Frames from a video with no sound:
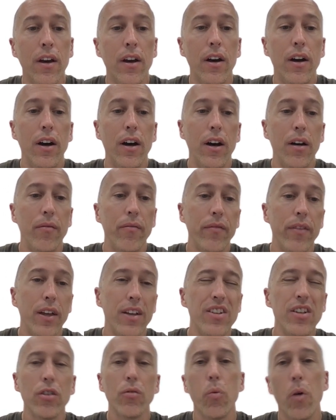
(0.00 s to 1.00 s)

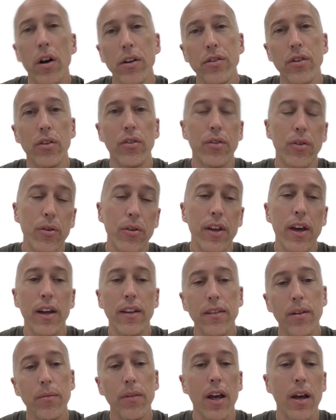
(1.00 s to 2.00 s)
and just walks you through
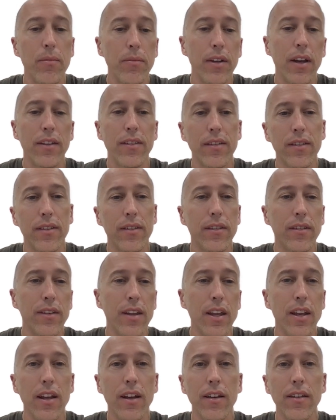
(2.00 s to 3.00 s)
that. Sometimes that's
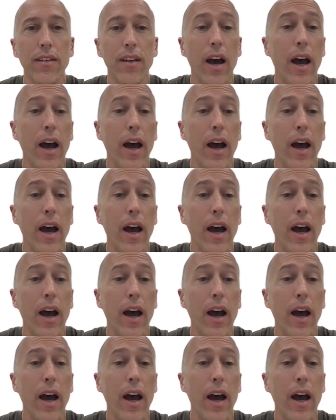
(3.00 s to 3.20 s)
tedious.